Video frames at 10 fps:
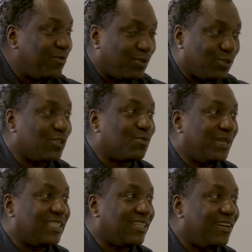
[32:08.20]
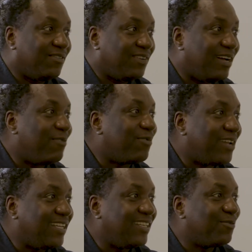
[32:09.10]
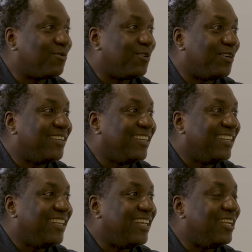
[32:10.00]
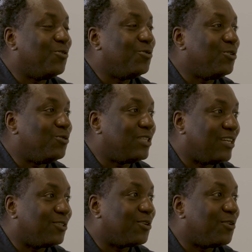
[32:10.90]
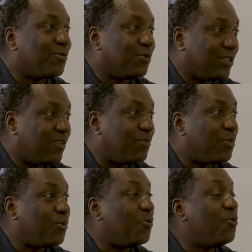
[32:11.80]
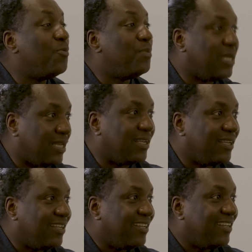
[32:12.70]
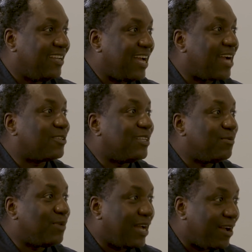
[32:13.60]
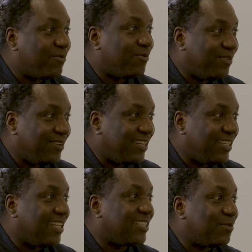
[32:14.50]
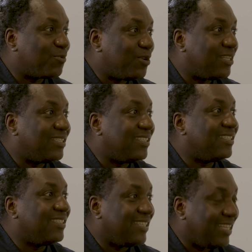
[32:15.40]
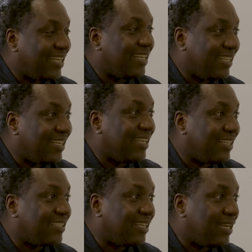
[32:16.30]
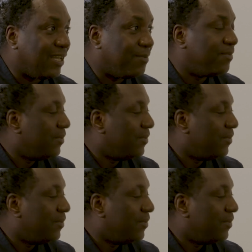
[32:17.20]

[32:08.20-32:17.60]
for just myself. I'm flying it for a whole new generation of creative people who may actually have leadership qualities innate in them.